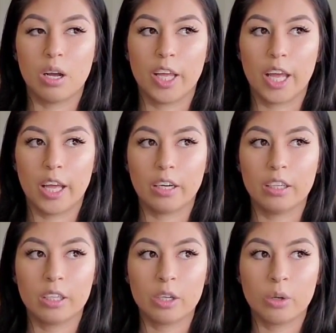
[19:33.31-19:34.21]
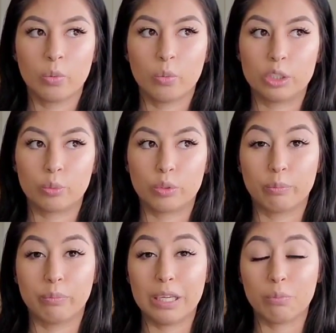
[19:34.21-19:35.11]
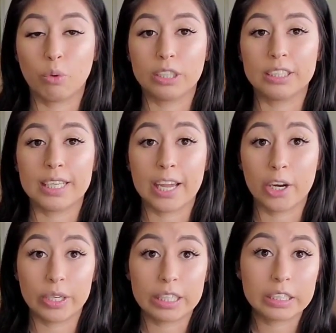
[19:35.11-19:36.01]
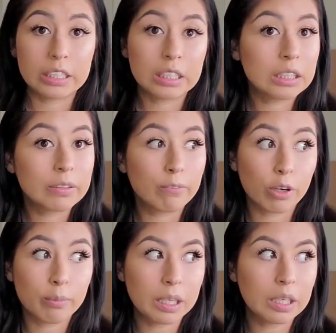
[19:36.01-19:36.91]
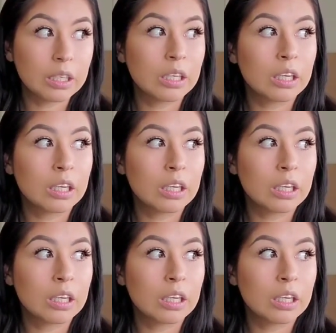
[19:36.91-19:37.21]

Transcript: head, which would mean more tearing for me.